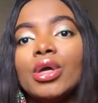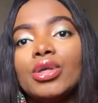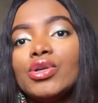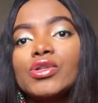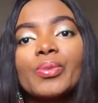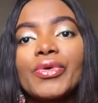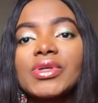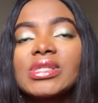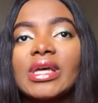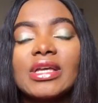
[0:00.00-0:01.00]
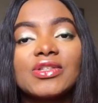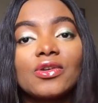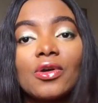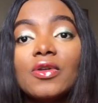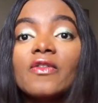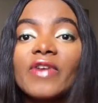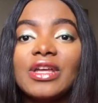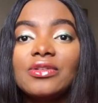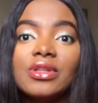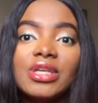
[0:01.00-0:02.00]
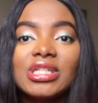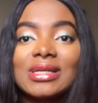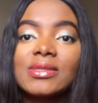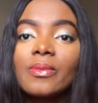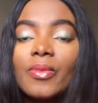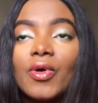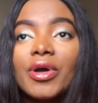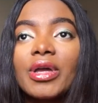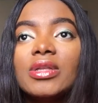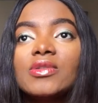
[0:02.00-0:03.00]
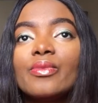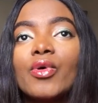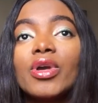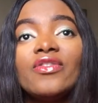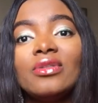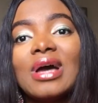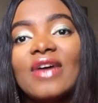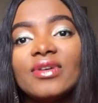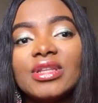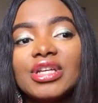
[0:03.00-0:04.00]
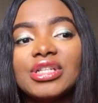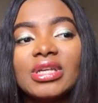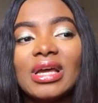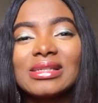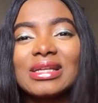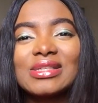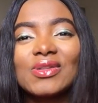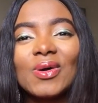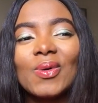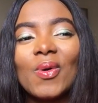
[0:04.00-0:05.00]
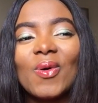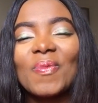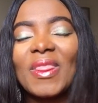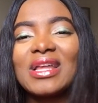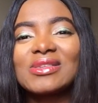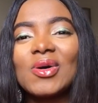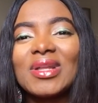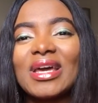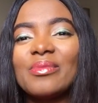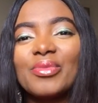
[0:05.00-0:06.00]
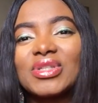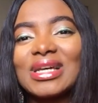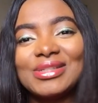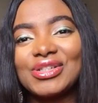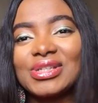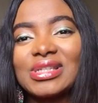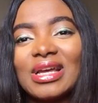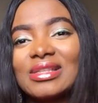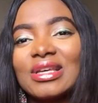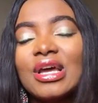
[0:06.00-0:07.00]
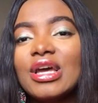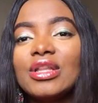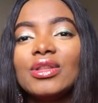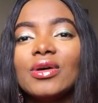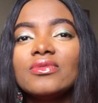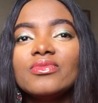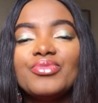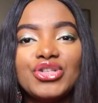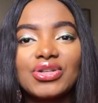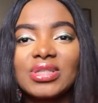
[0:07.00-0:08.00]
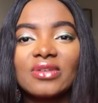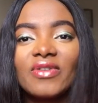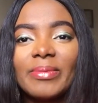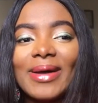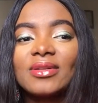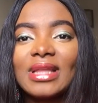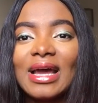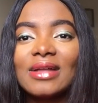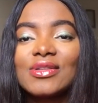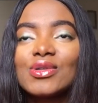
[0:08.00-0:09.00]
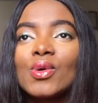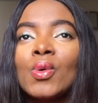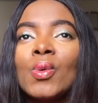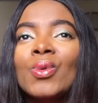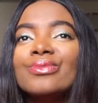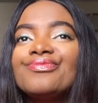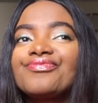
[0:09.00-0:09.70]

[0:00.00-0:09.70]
YouTube process, you're going to find your niche at some point. But if you don't have a niche yet, it's not all that important just yet. Don't beat yourself about that. So